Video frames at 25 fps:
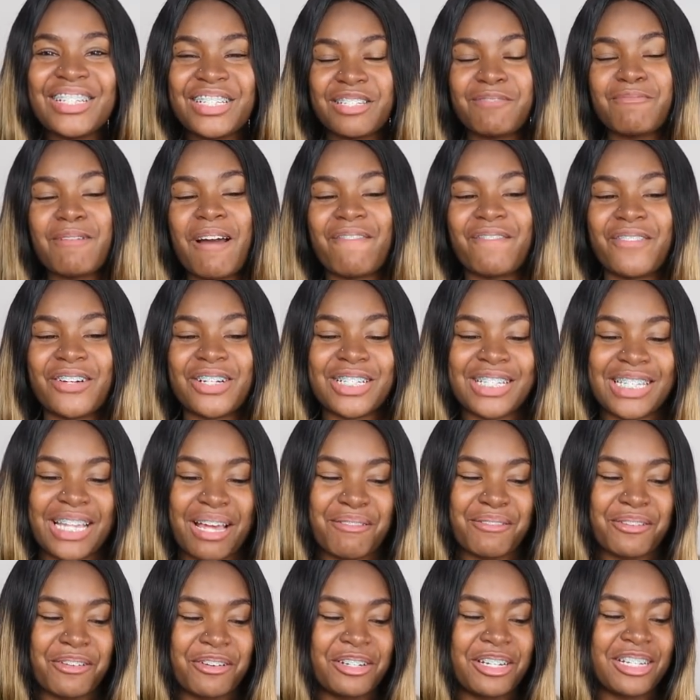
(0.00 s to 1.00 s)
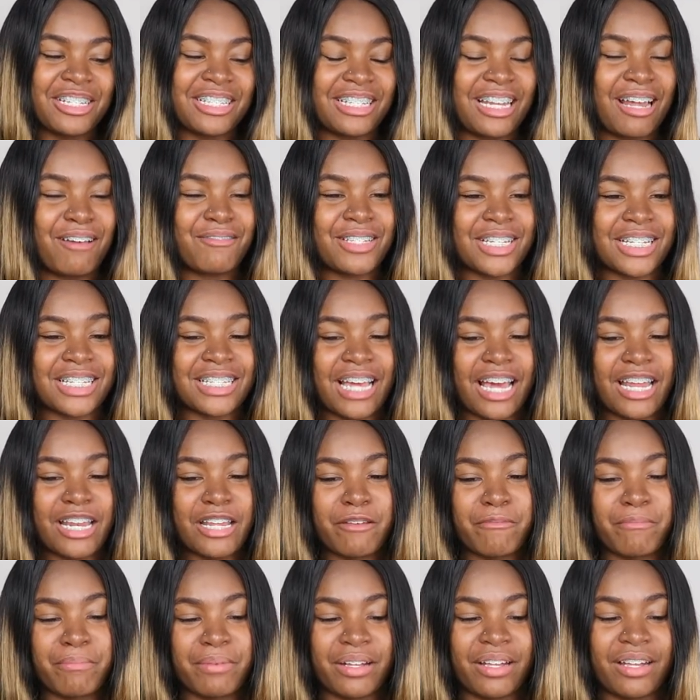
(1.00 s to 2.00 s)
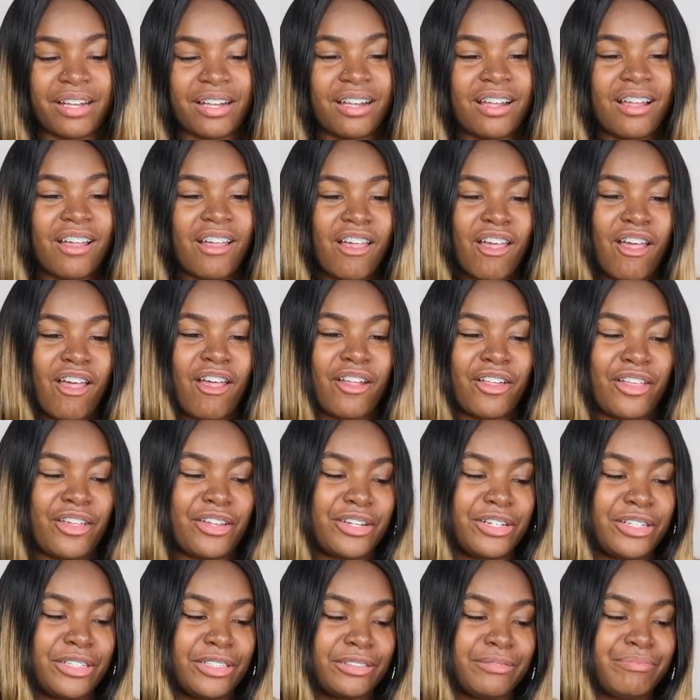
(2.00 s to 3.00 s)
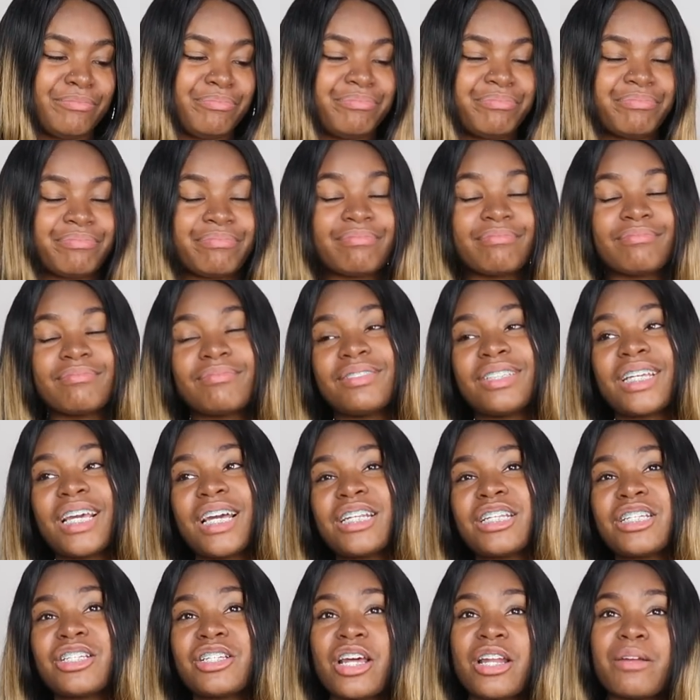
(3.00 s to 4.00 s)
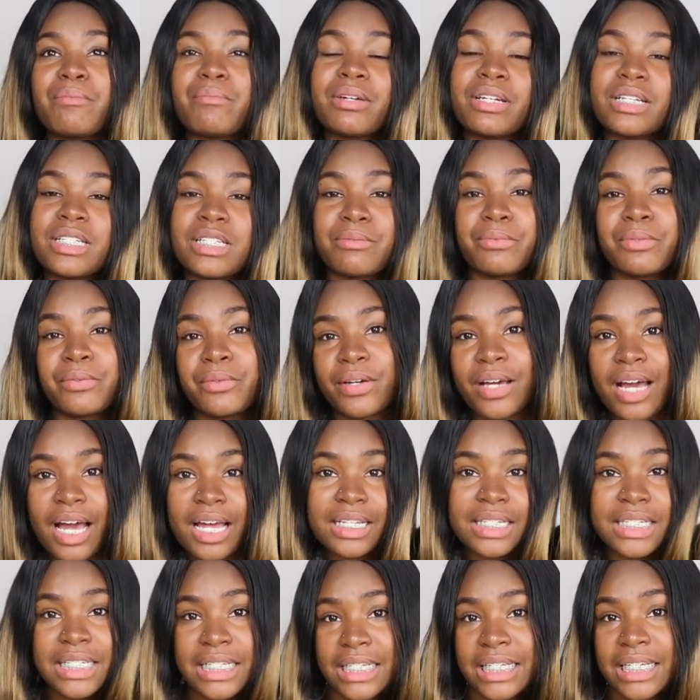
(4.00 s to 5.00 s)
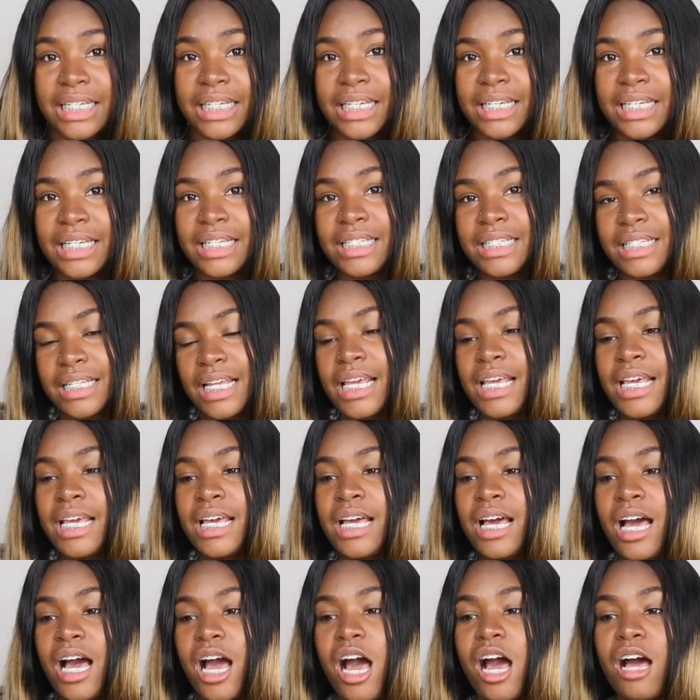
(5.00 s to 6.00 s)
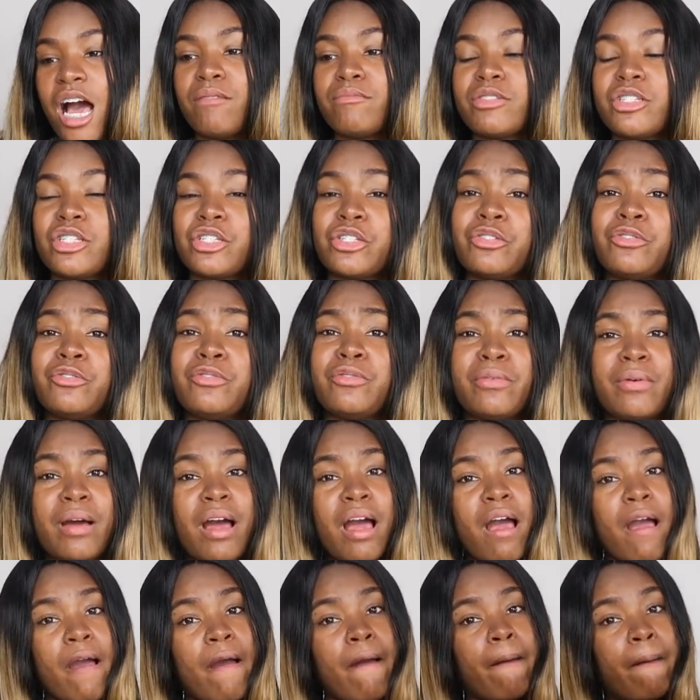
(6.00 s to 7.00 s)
This is my first time doing this, and I was excited, but you know, yeah, just trying to bring some new content to